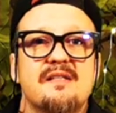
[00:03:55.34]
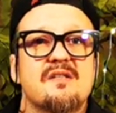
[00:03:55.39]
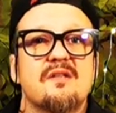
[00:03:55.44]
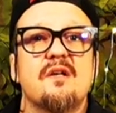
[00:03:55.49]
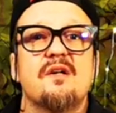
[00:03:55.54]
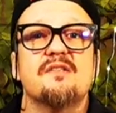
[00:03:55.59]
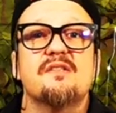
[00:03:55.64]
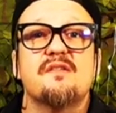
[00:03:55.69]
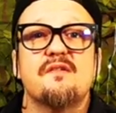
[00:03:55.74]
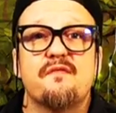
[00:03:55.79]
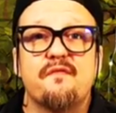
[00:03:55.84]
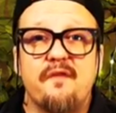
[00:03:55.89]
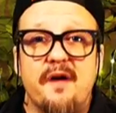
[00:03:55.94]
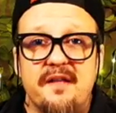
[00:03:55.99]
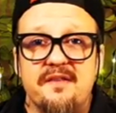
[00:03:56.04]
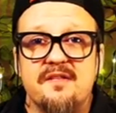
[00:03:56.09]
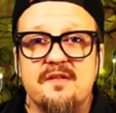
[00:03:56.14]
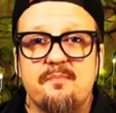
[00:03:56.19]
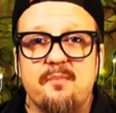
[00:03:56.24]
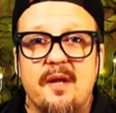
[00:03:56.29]
is. Lots of
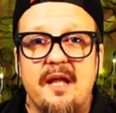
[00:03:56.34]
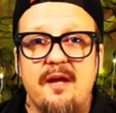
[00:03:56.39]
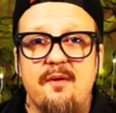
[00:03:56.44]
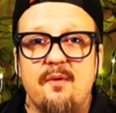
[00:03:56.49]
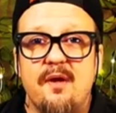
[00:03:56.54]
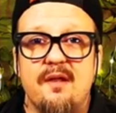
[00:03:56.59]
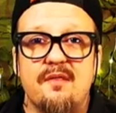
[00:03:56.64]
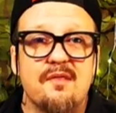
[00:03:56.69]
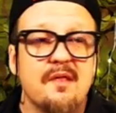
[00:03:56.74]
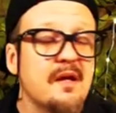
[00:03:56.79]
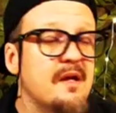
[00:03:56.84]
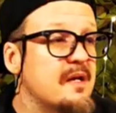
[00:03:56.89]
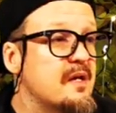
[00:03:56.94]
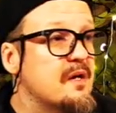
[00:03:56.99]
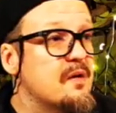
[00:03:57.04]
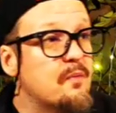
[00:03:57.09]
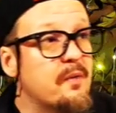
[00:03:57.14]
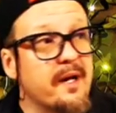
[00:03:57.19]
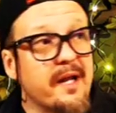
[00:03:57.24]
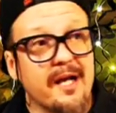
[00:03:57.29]
fun to play with.
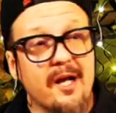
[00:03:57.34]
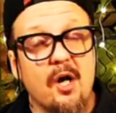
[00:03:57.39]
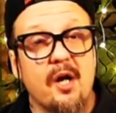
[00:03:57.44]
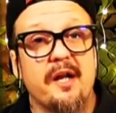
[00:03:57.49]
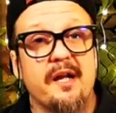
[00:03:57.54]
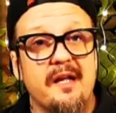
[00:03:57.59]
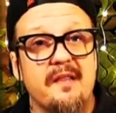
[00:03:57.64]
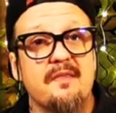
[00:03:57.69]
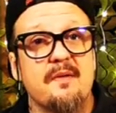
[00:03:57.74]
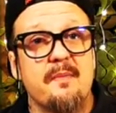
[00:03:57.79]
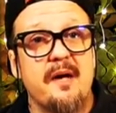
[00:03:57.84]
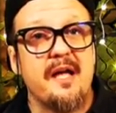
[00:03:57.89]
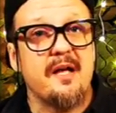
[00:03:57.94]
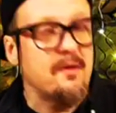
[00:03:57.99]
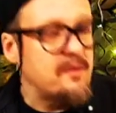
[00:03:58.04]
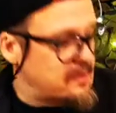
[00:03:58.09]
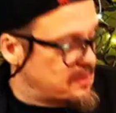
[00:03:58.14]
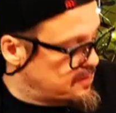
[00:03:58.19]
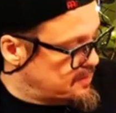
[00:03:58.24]
When I got it in the mail,